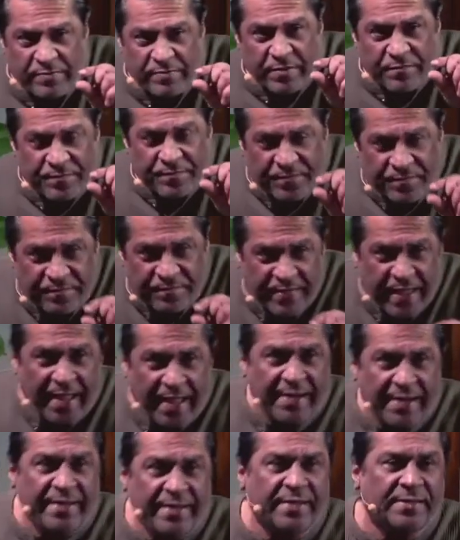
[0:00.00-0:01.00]
the
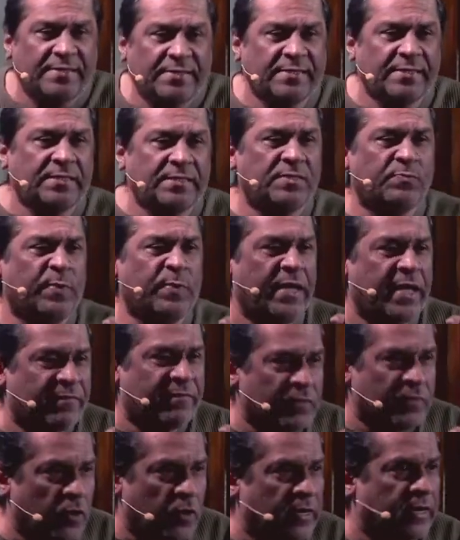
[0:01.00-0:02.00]
failures is we
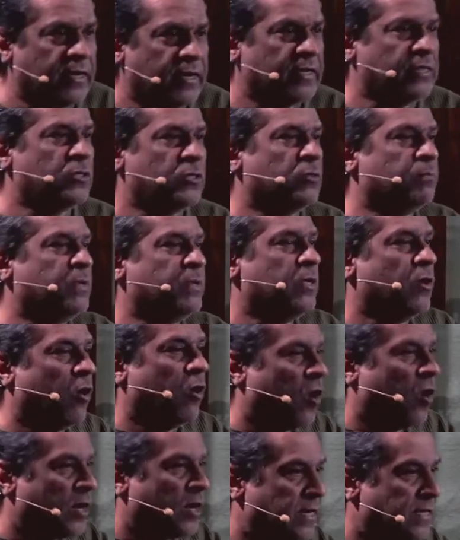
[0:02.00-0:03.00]
have not learned to be
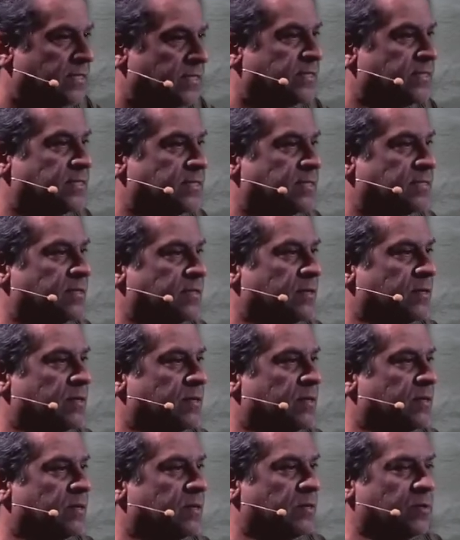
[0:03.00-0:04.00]
honest
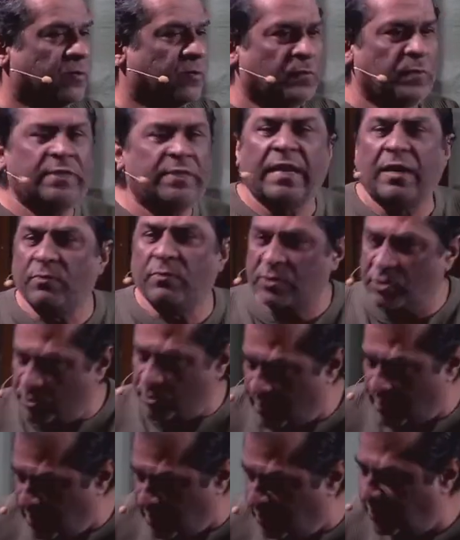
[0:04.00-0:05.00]
with our
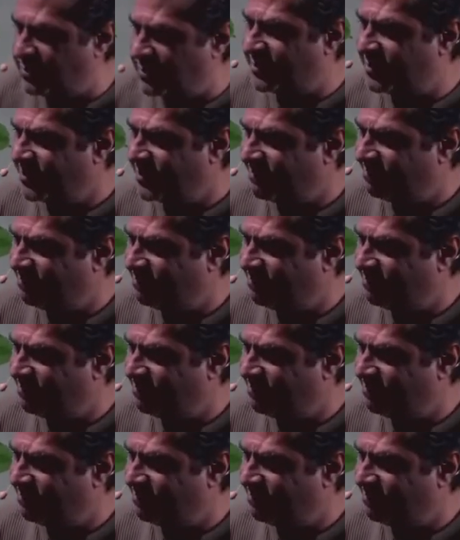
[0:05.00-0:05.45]
struggles.